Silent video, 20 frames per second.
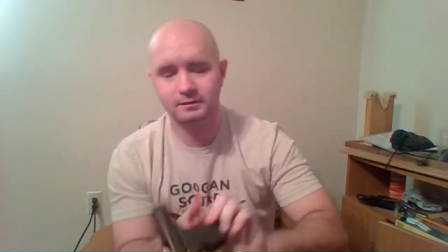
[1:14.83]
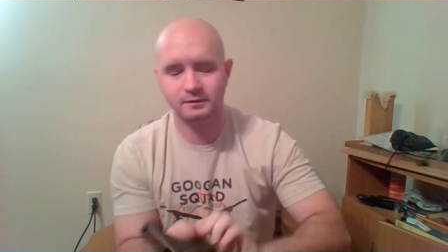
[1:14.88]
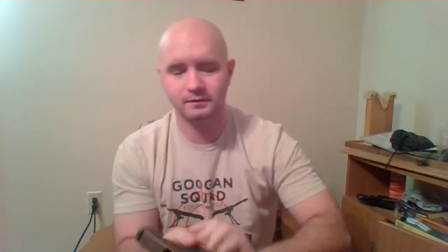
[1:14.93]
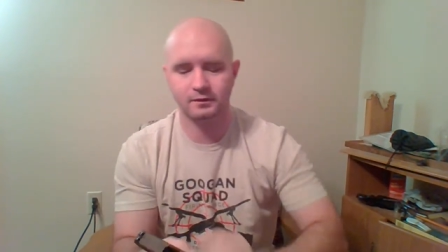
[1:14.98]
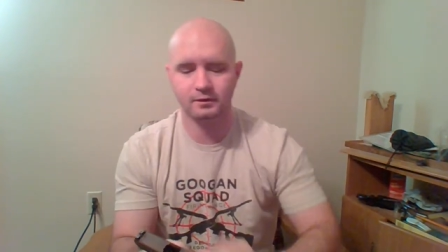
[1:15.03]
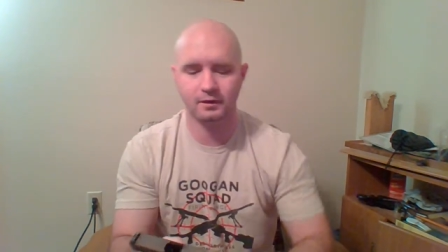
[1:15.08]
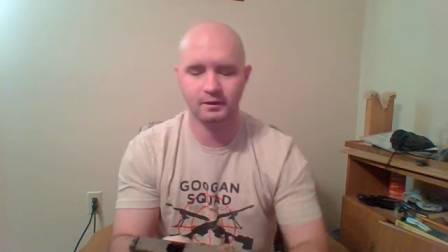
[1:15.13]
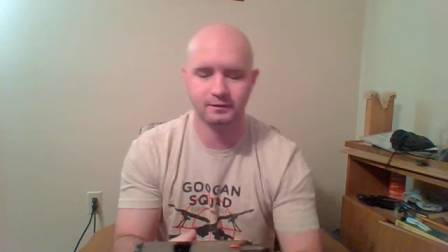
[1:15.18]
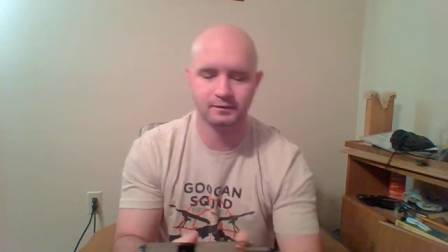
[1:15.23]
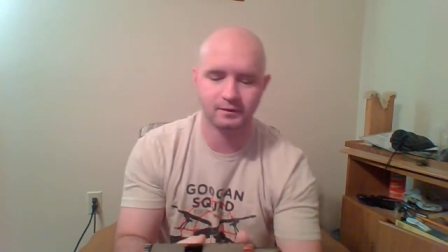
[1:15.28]

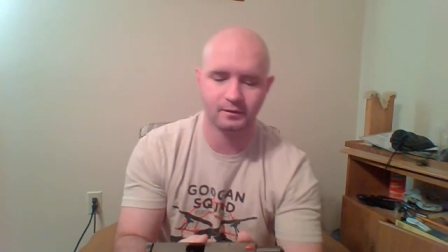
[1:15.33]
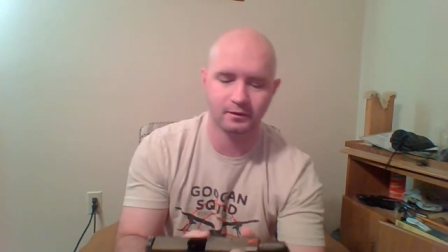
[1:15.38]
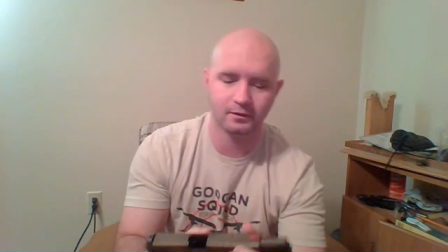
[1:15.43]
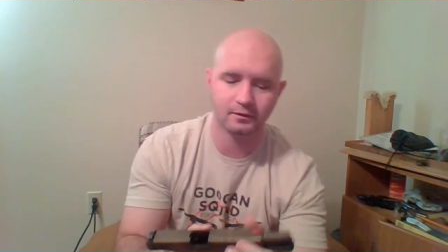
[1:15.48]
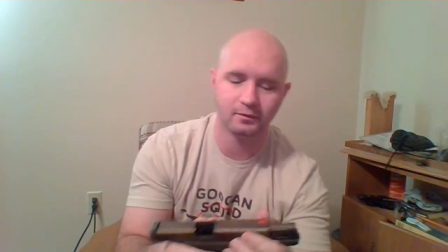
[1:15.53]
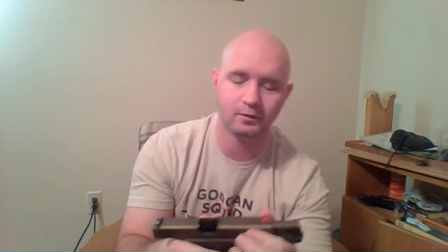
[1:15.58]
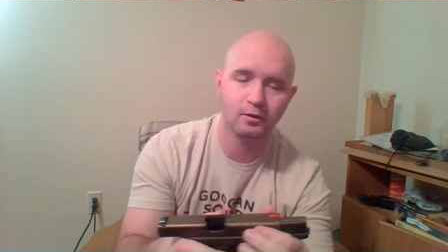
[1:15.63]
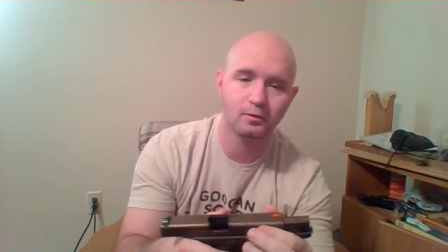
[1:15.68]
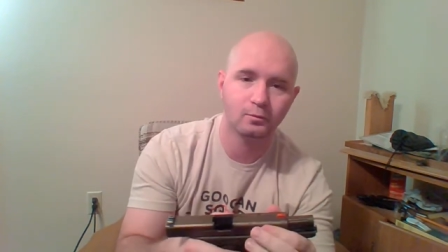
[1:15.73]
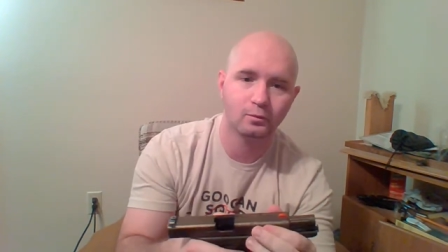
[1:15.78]
so it's a
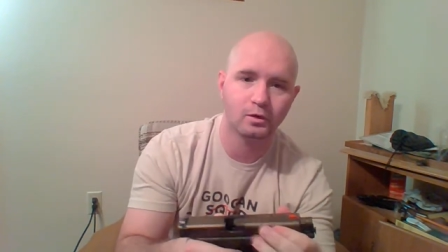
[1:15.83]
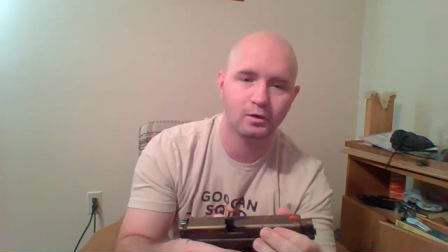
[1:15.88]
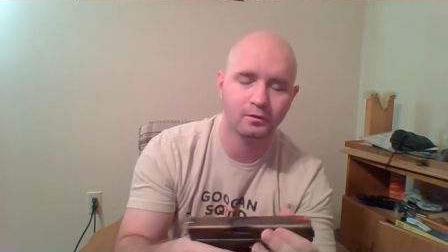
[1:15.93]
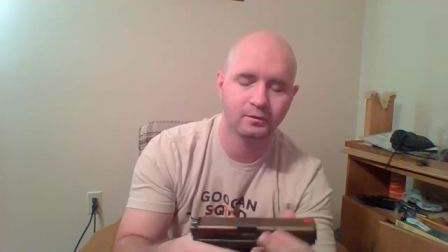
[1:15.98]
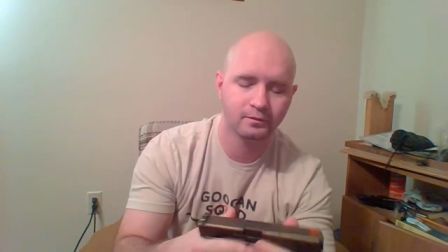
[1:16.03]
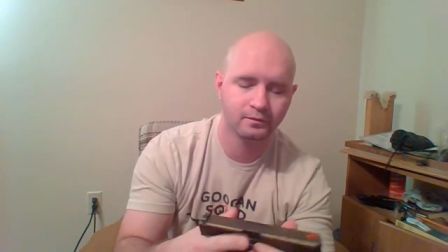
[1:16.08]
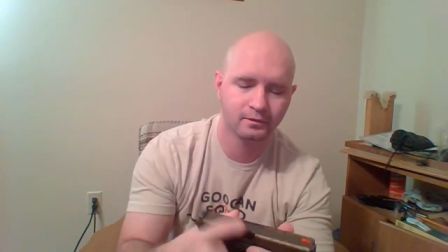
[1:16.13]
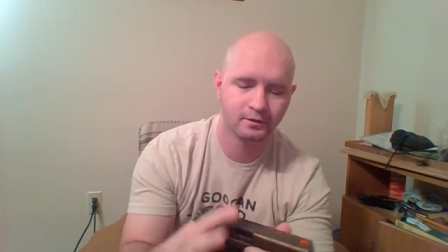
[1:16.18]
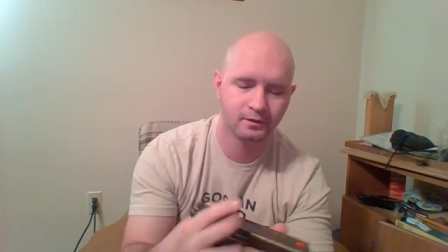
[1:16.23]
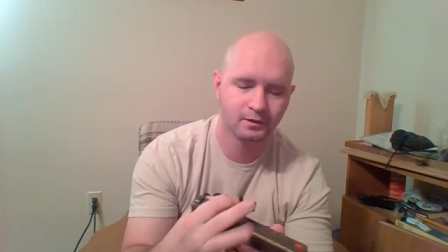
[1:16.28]
Lone
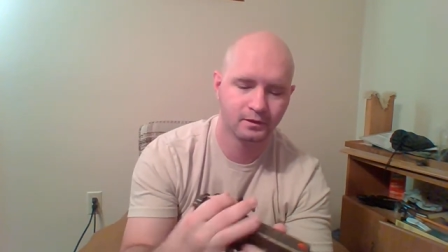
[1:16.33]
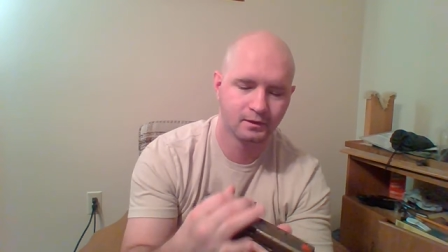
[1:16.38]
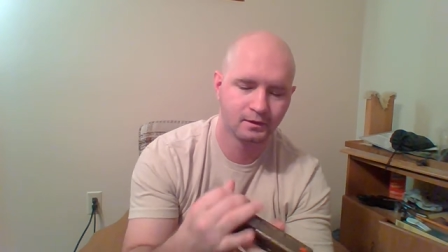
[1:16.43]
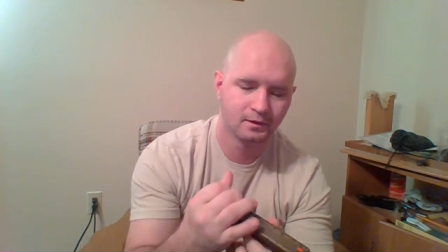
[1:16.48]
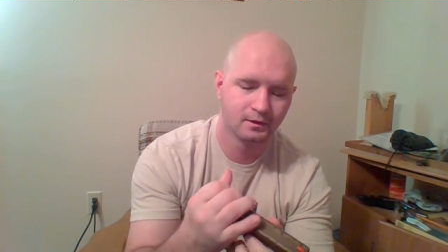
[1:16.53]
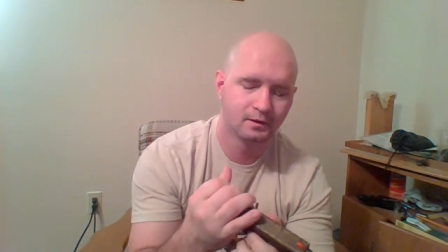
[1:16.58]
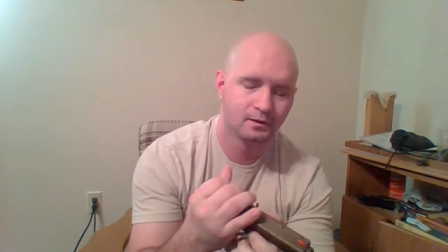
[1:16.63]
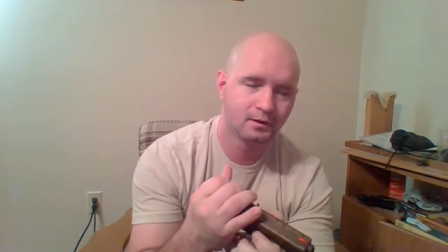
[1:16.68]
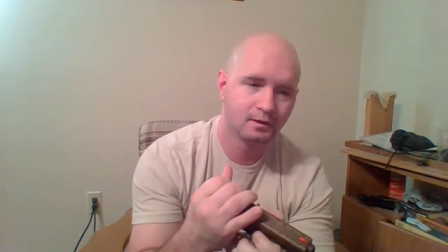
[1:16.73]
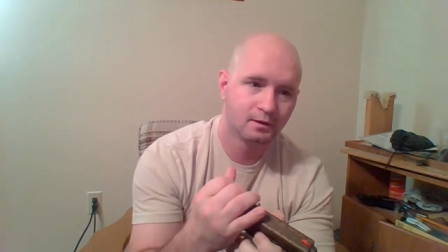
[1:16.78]
Wolf
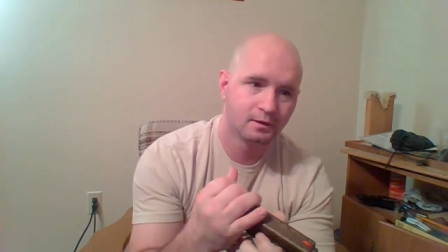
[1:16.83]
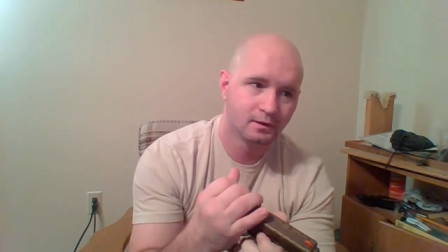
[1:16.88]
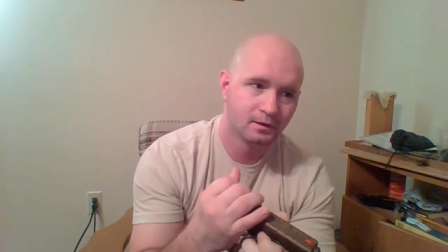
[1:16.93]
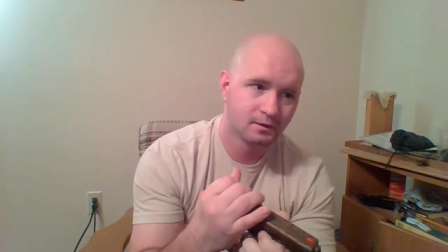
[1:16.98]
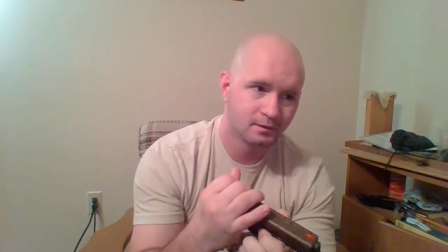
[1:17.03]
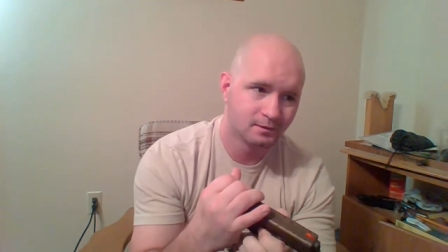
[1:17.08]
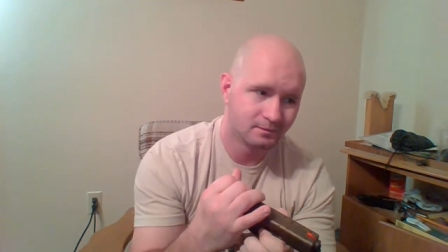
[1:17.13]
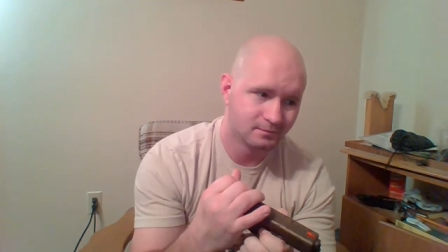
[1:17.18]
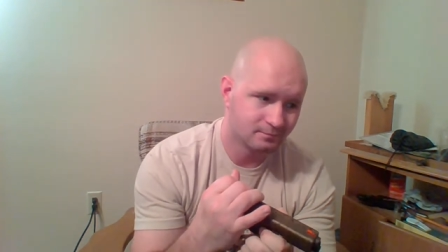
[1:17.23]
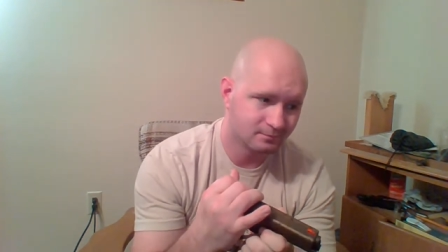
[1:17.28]

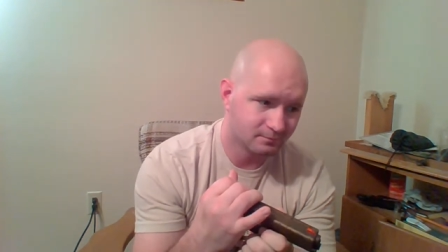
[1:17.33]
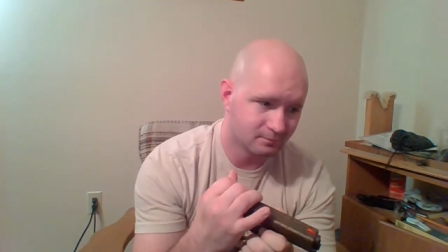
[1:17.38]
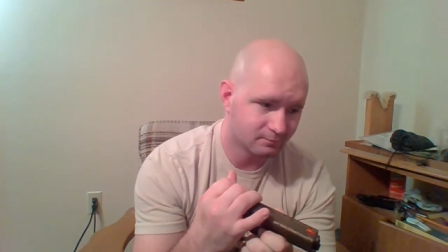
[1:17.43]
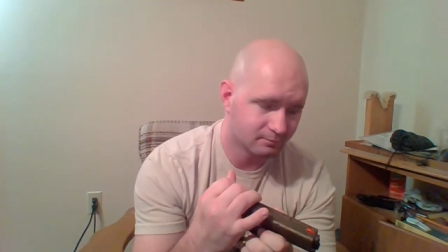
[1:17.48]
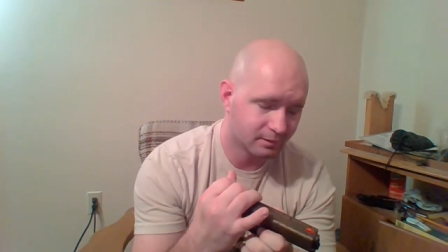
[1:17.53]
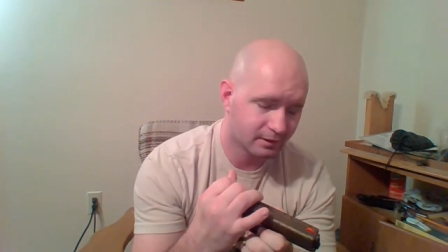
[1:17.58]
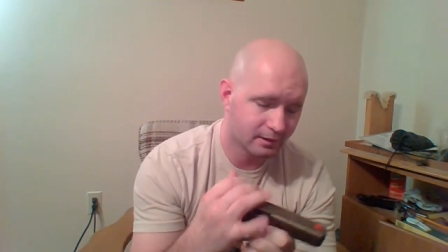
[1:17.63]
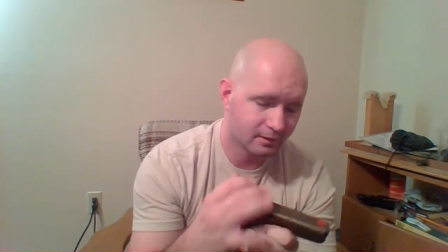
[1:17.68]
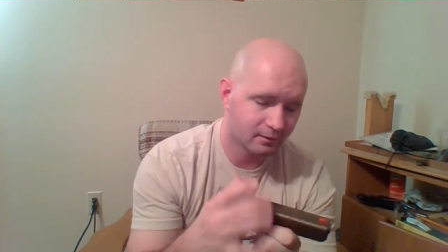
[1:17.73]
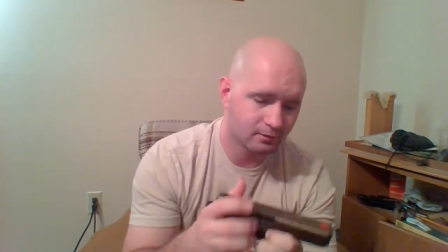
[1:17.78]

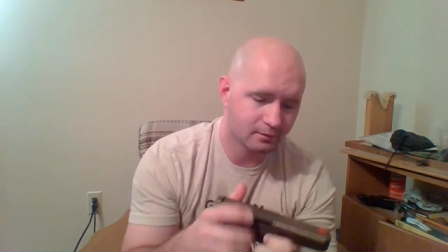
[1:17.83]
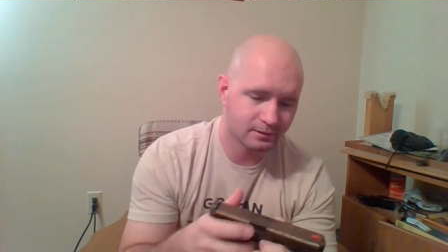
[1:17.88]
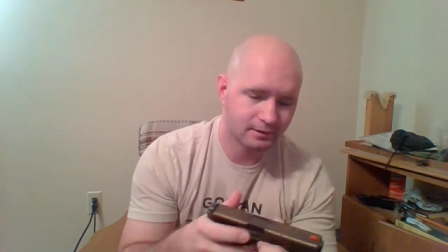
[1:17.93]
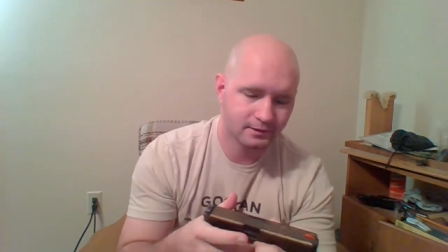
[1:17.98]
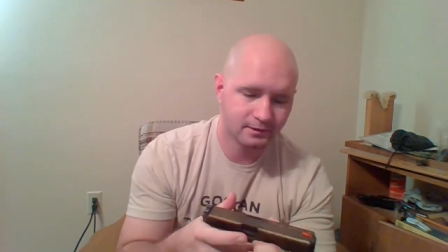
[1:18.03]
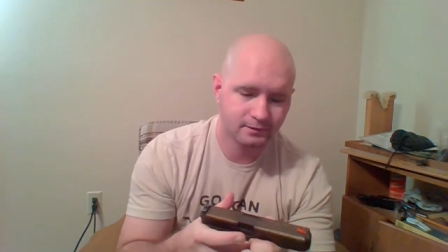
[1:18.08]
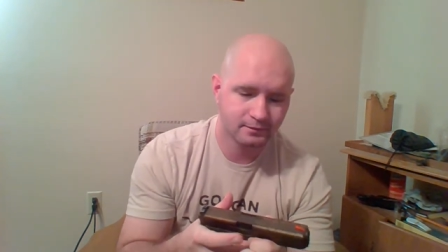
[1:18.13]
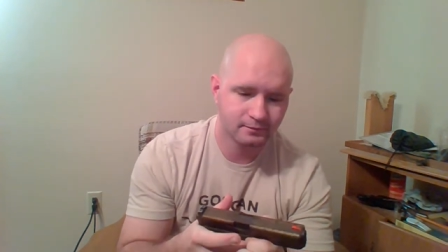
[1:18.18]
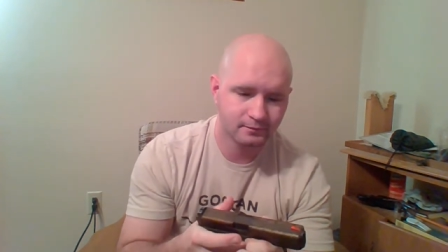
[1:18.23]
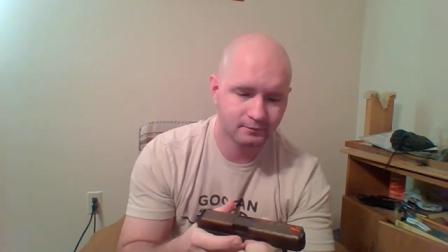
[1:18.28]
barrel in
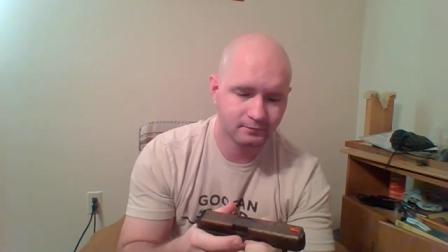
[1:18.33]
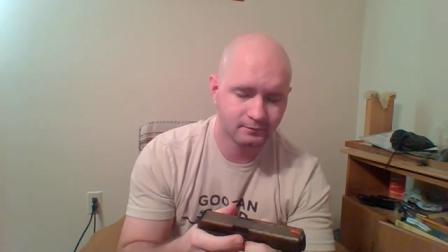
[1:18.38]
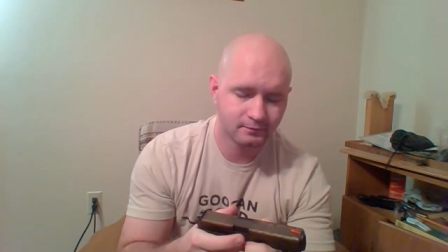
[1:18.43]
it,